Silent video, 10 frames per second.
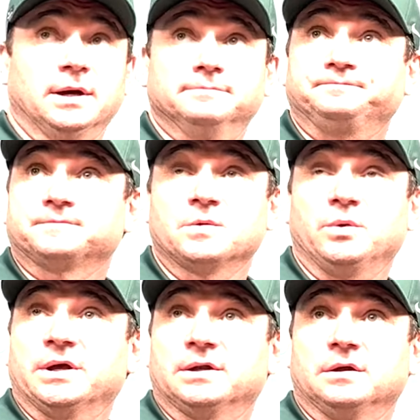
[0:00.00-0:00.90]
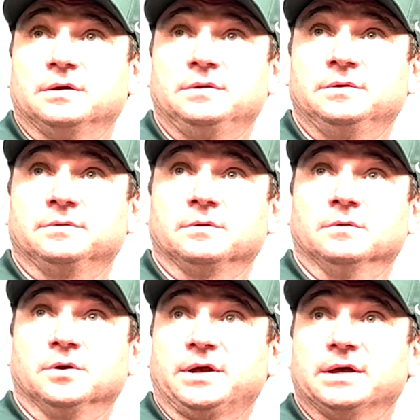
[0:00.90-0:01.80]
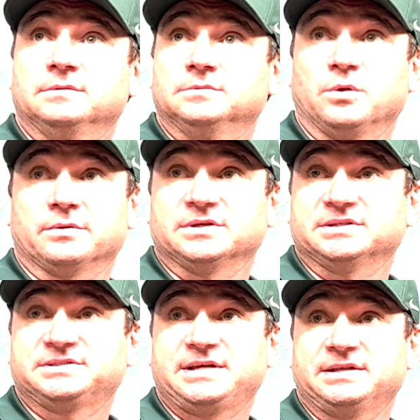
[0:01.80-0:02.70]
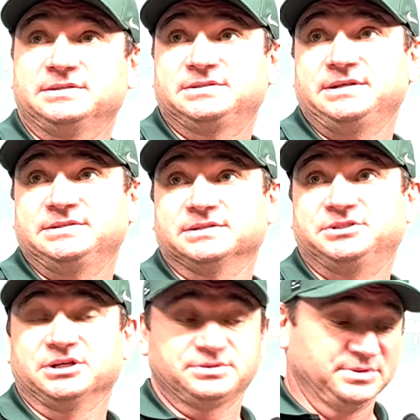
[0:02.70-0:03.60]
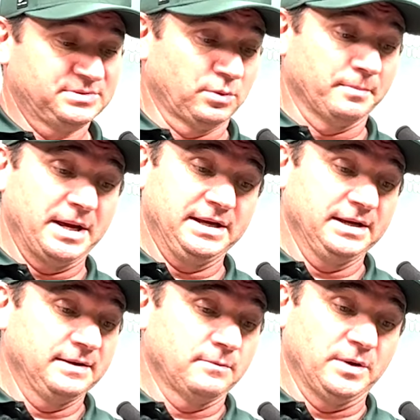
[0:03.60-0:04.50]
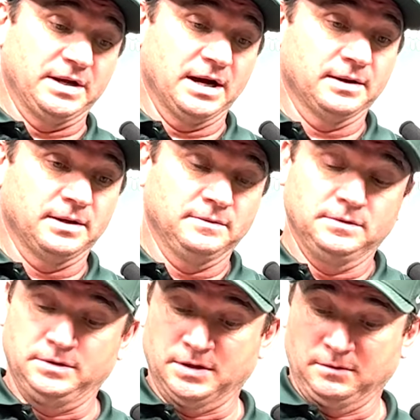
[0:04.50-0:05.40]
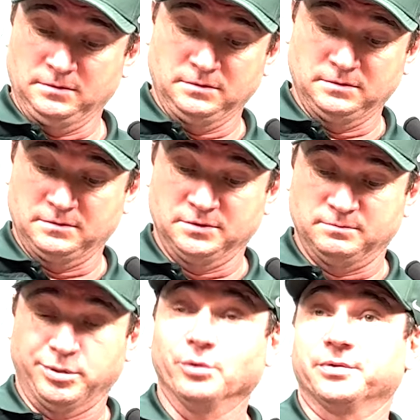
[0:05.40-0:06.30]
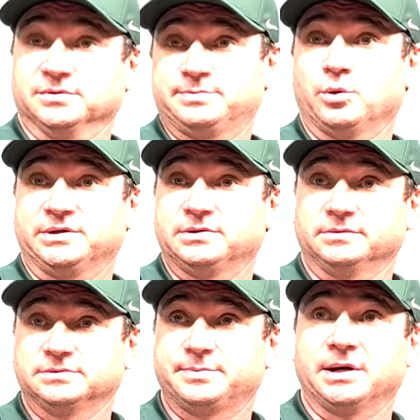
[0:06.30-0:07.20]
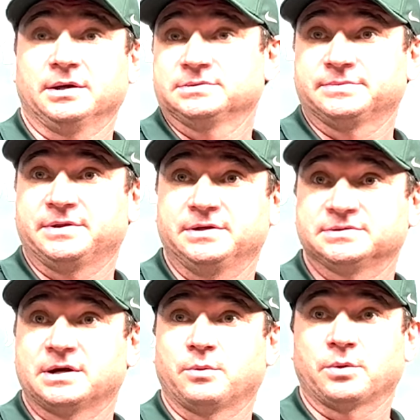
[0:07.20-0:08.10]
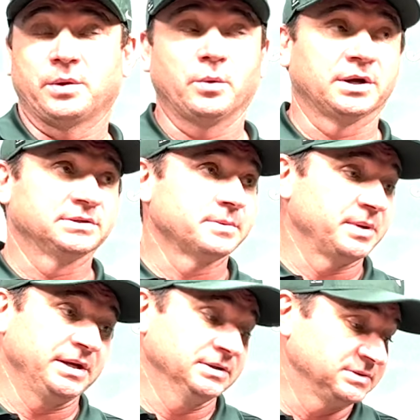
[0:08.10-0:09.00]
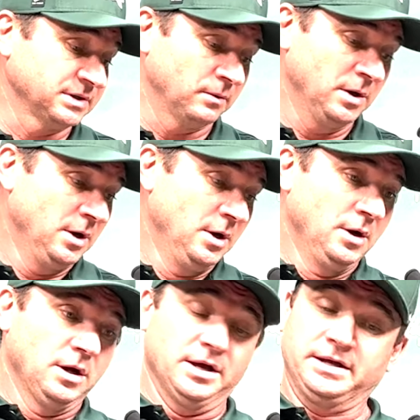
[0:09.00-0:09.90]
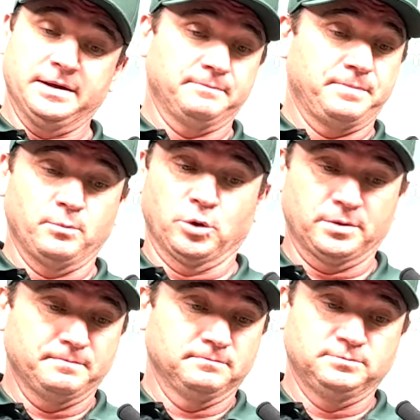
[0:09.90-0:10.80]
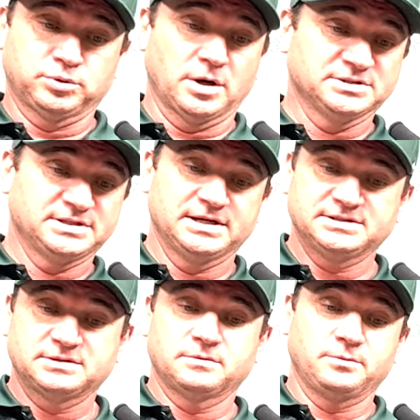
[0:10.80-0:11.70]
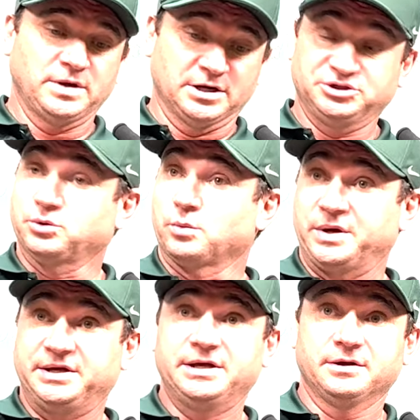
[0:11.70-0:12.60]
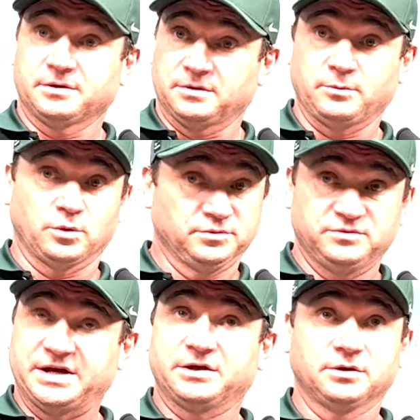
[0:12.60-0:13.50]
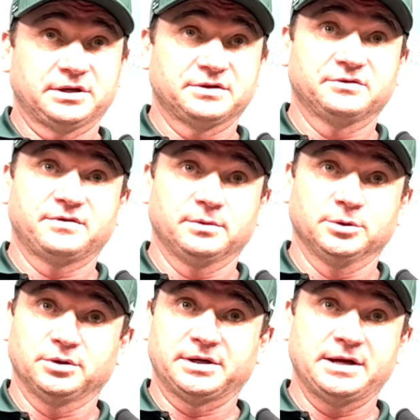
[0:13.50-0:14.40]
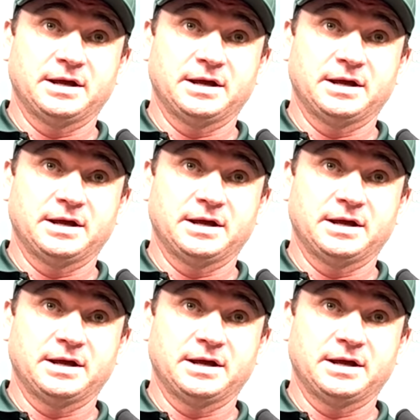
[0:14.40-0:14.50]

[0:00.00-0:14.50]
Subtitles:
Yep. We got to look at whether it's tendencies, adjustments we're making. We got to, both those point totals, to be honest with you, it's not where we want it to be. And so, again, work process. We got a short week here, and we'll take a look at this film and look